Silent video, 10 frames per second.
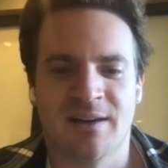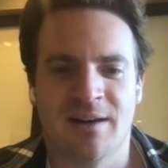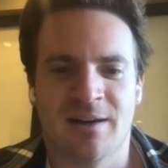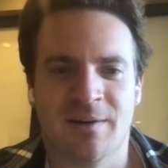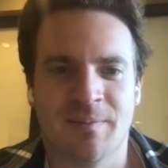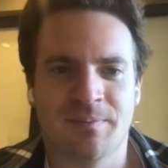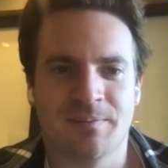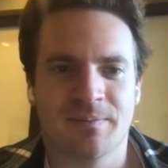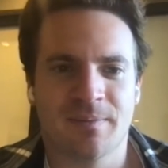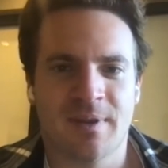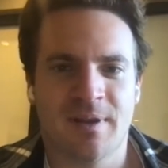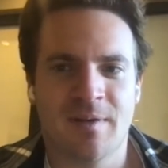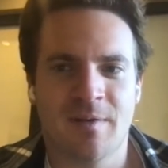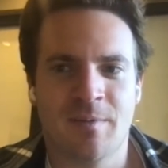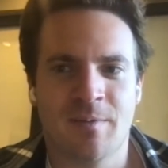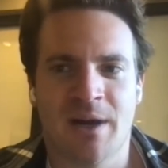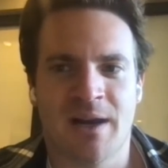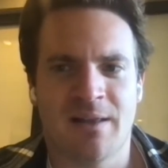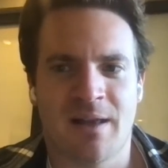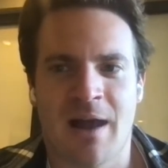
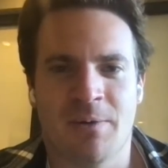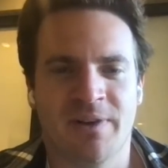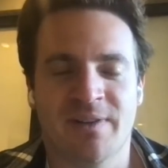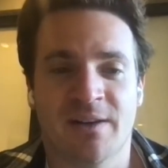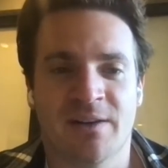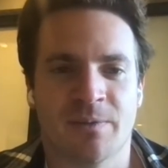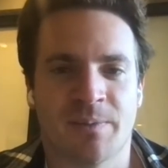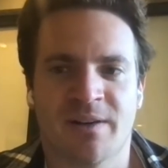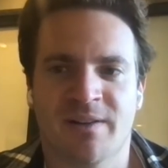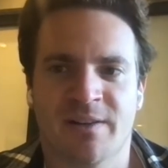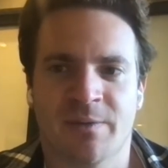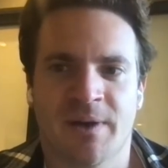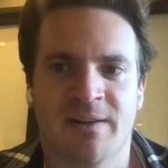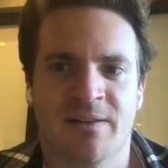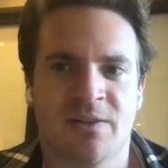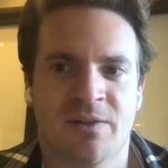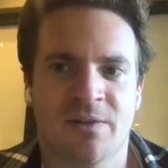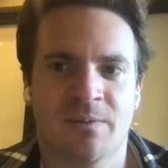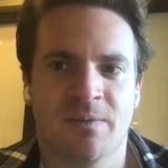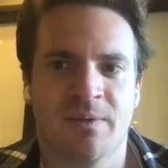But I will say, just from personal experience and just
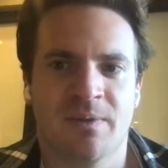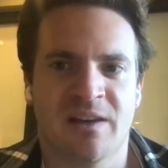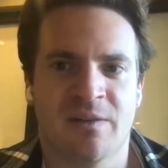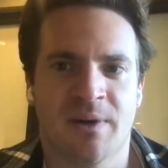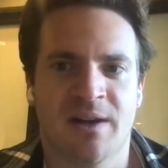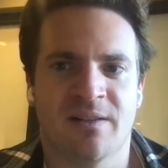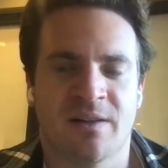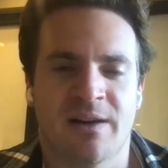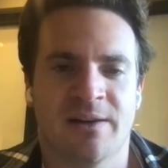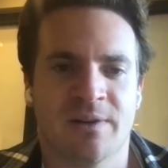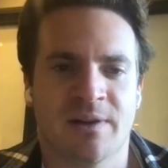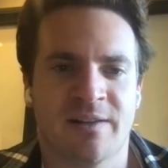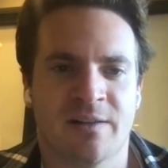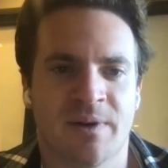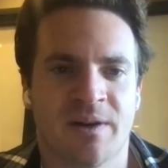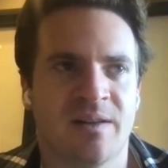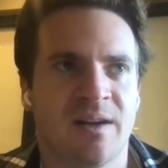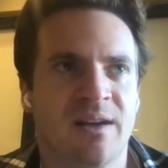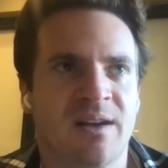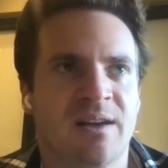from experience talking with customers
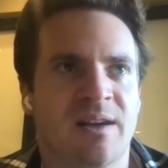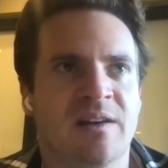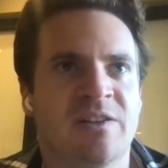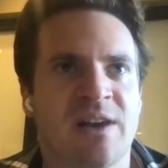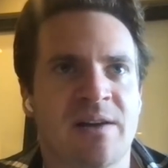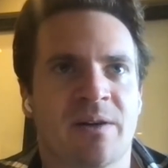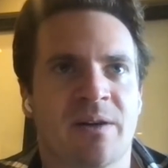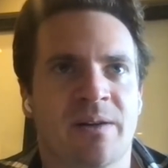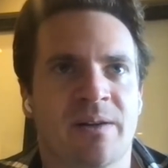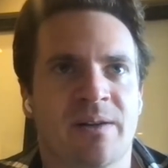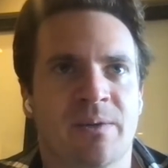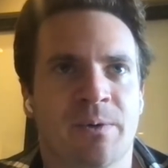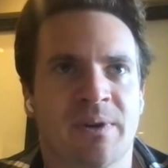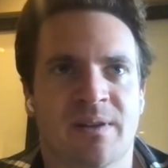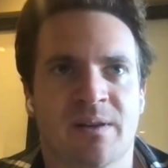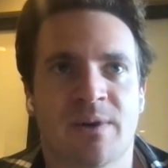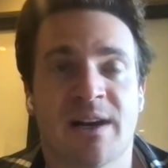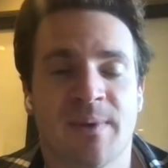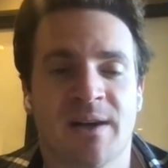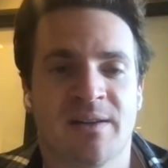in general, with the
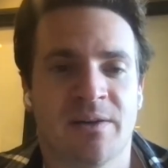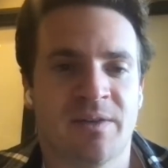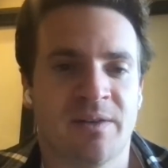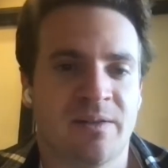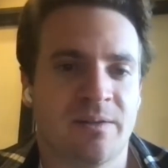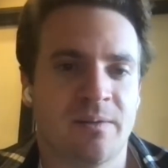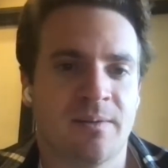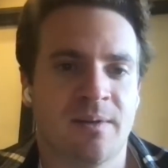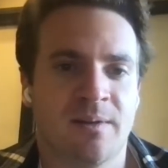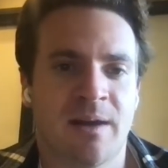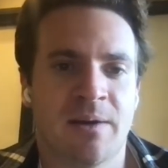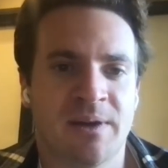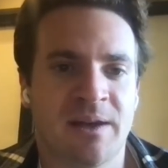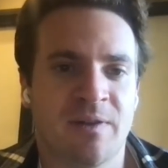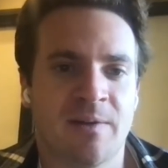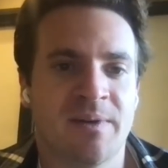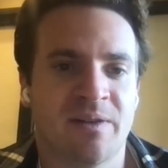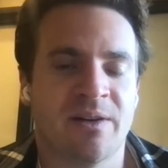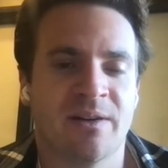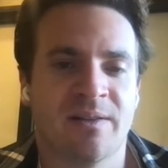recommended doses that we give them, as
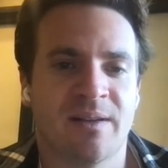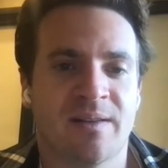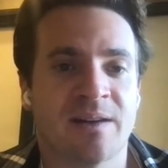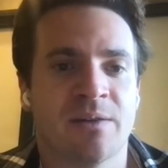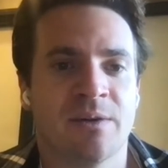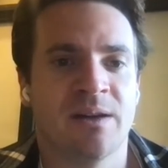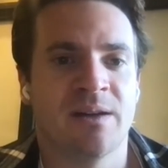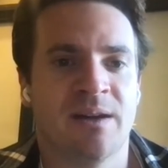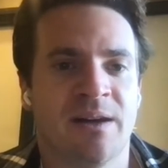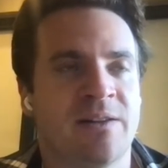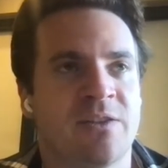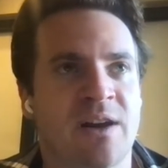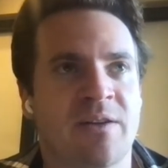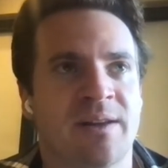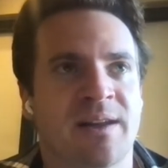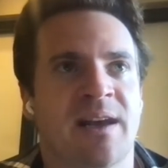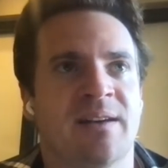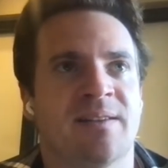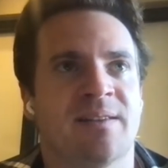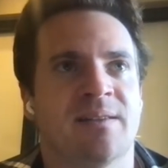long as they stick to it, it's generally the
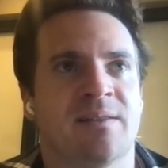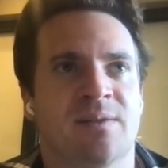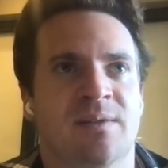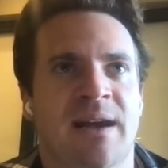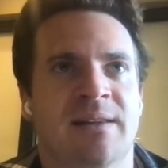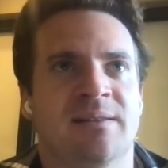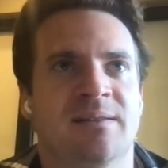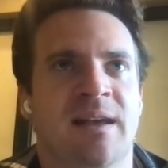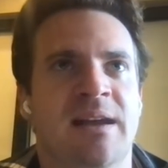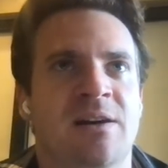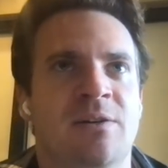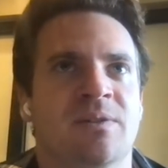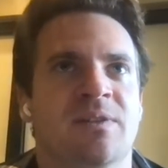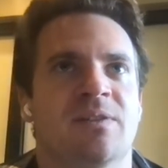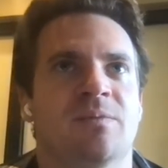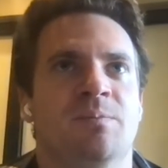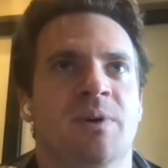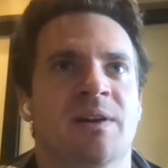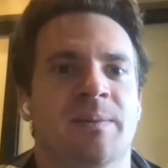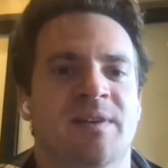case that they don't
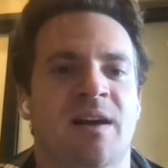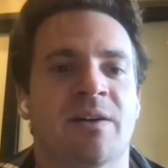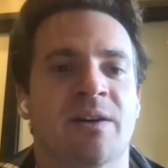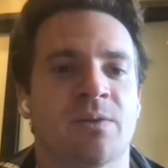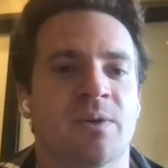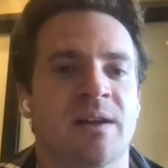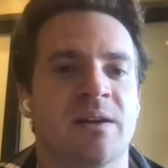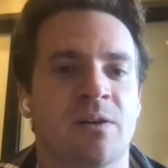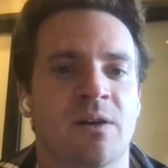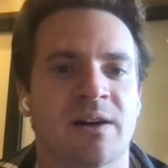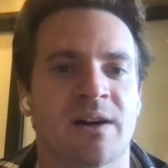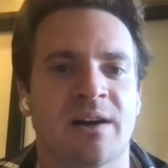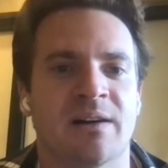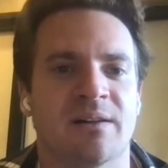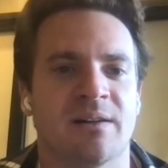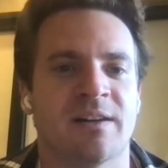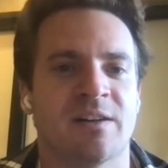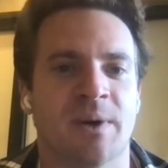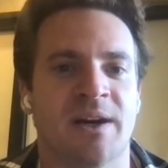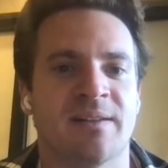build up a tolerance where they no longer
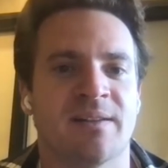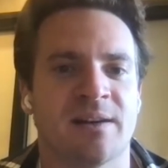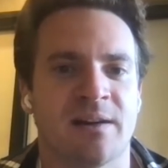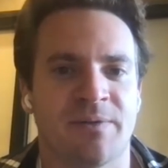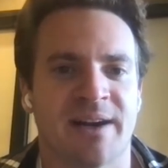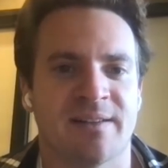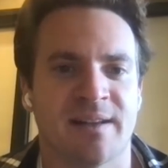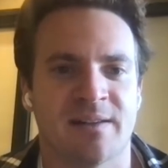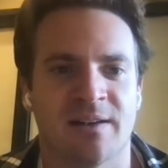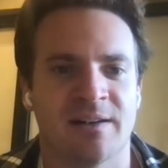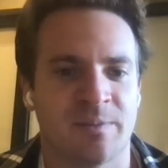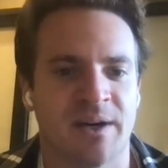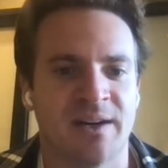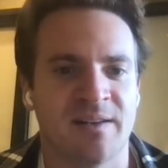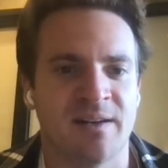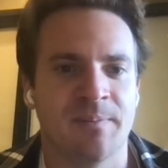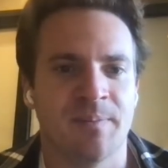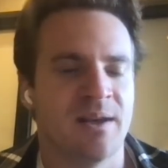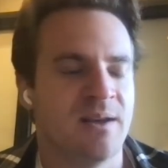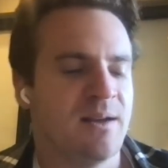experience the good effects that they're experiencing.
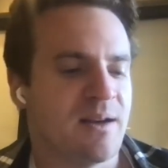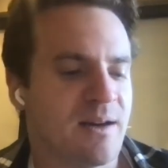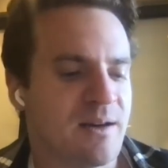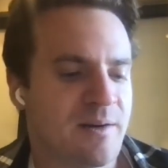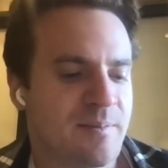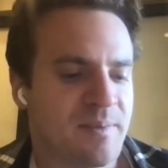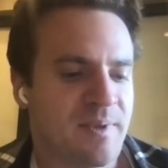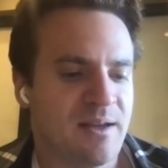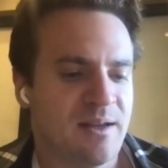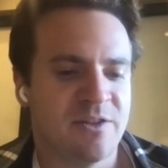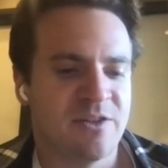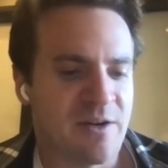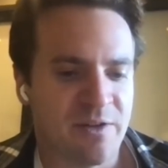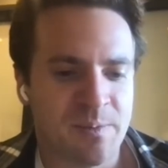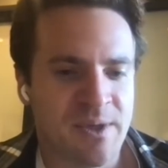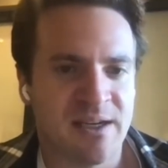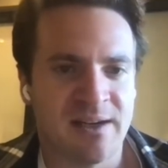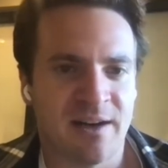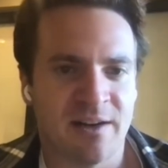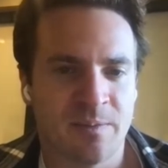Generally speaking,
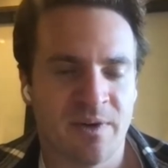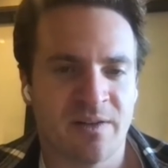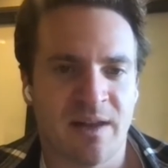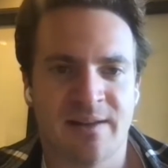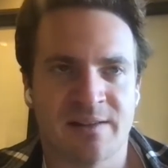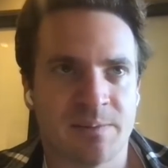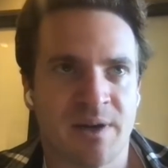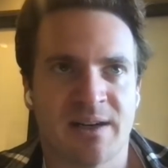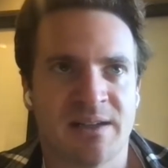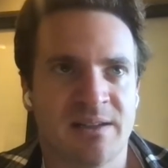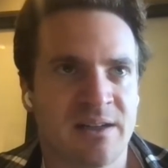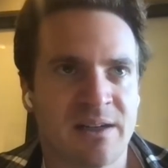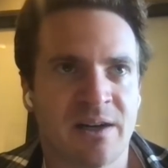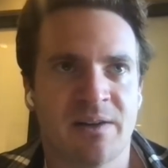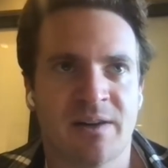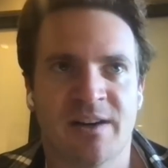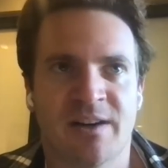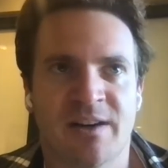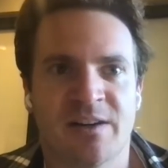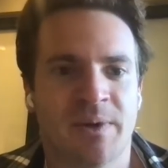customers that liked their product a year ago, they're
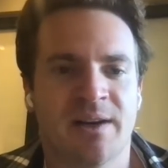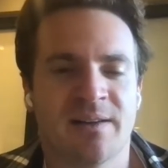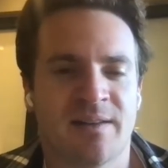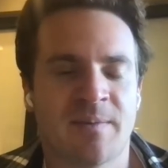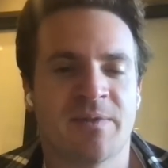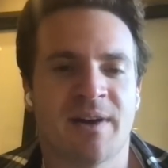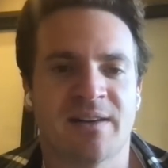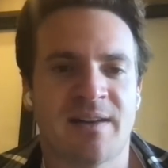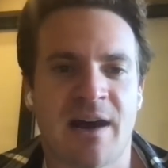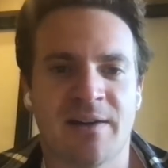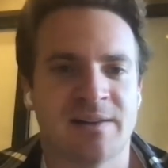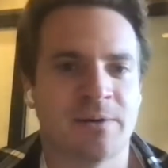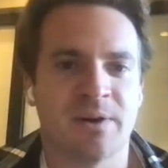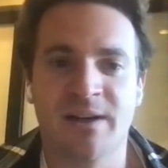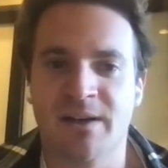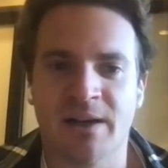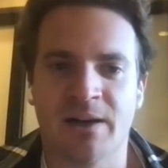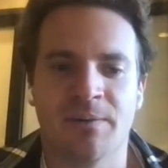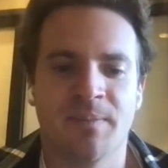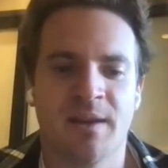experiencing the same effects now that they were a year
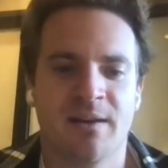ago.